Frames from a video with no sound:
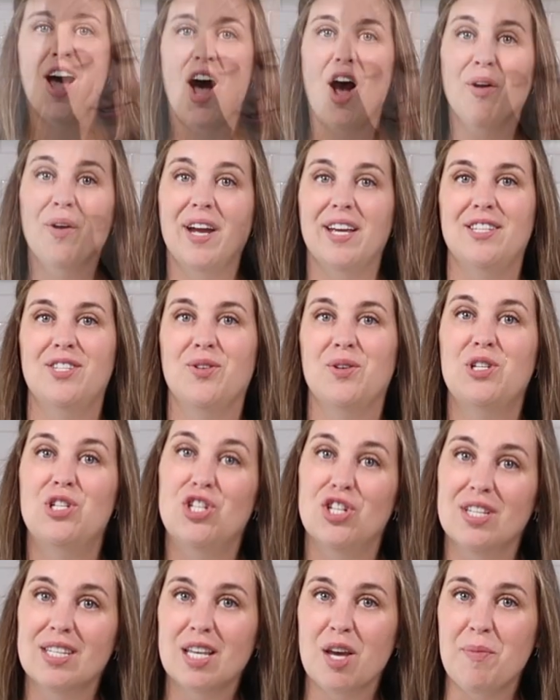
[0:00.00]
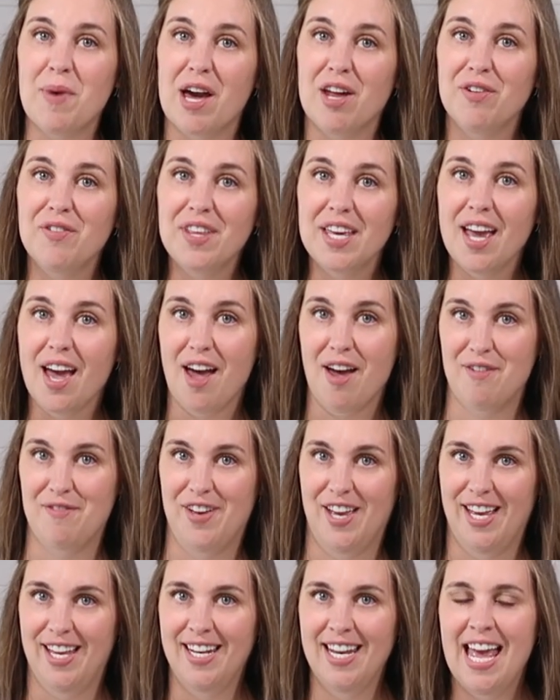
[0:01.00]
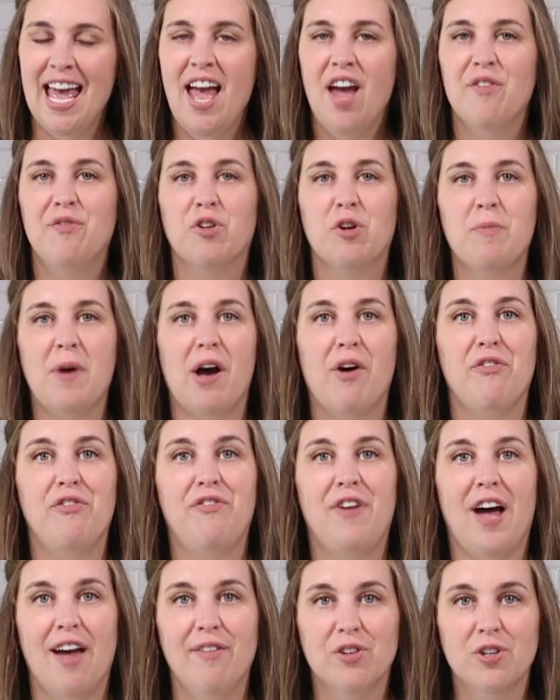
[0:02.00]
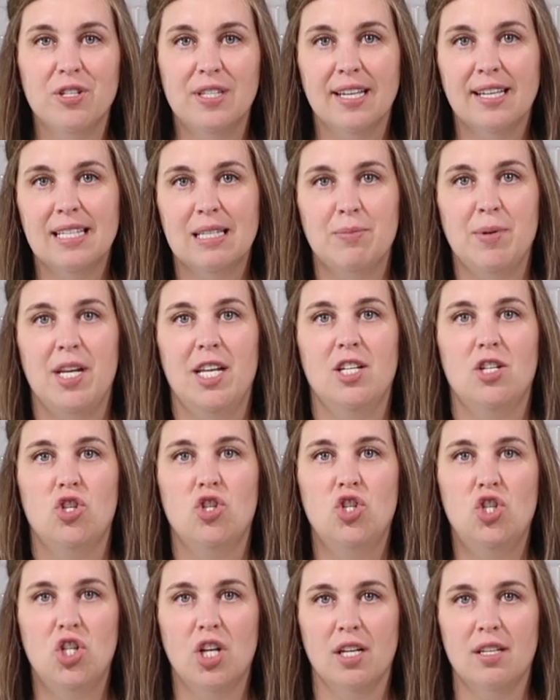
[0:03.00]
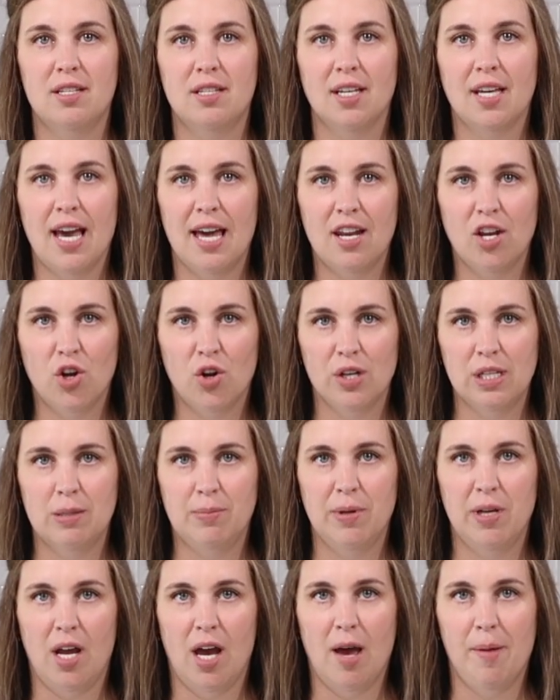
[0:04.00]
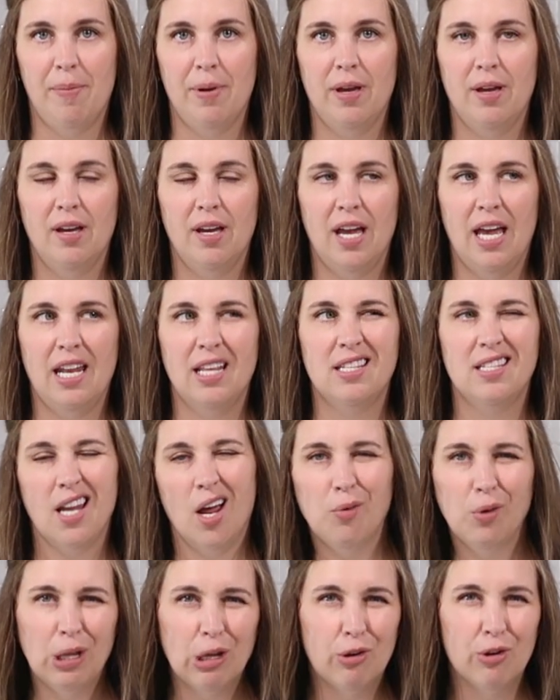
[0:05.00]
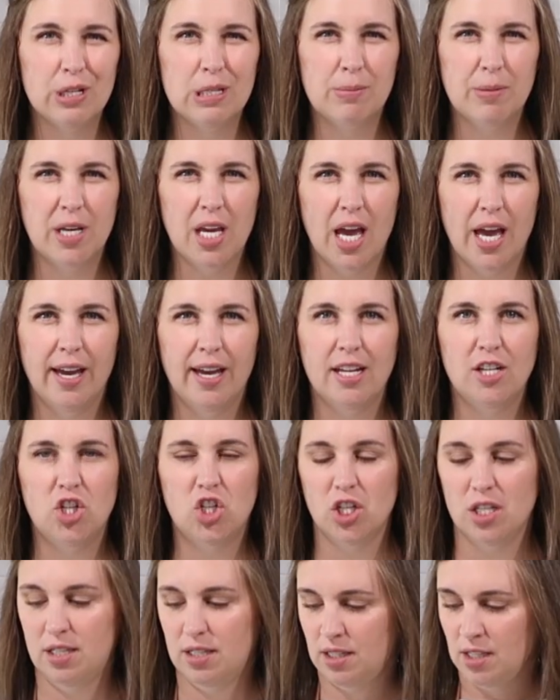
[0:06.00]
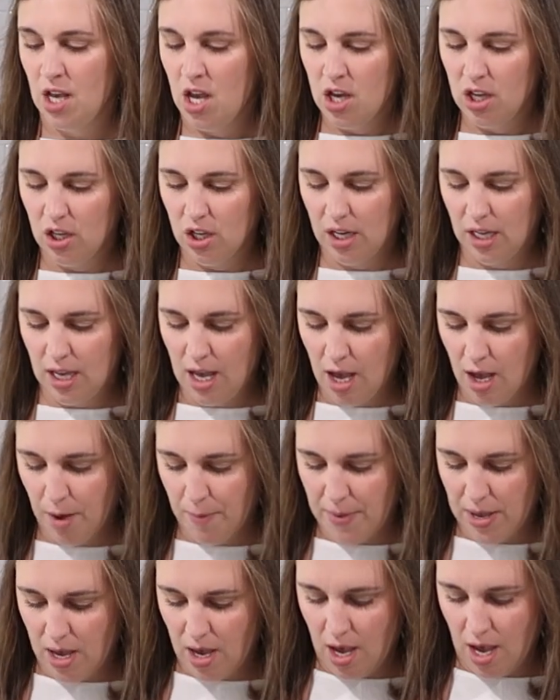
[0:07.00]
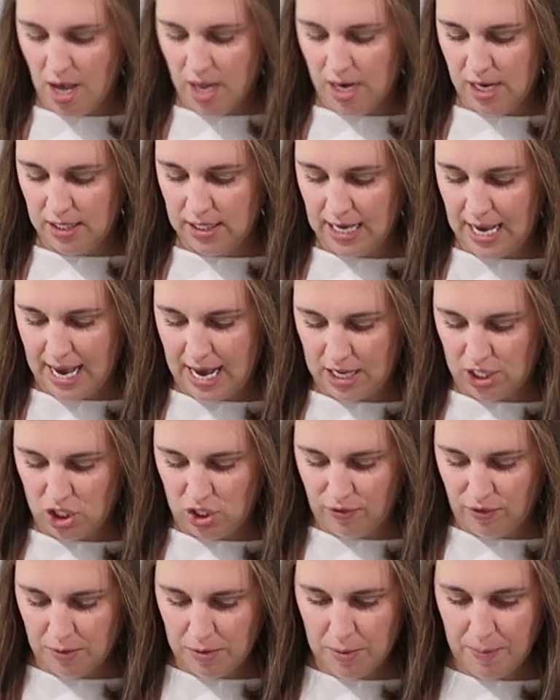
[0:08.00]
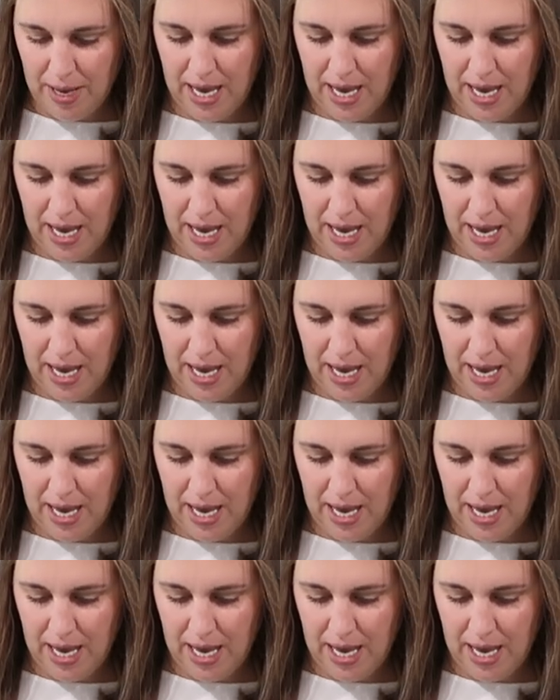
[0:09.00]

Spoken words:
All right, so it's just come out of the oven for about 5 or 6 minutes just to kind of crisp it up. And it's not really crispy yet, it's just gonna come unattached from the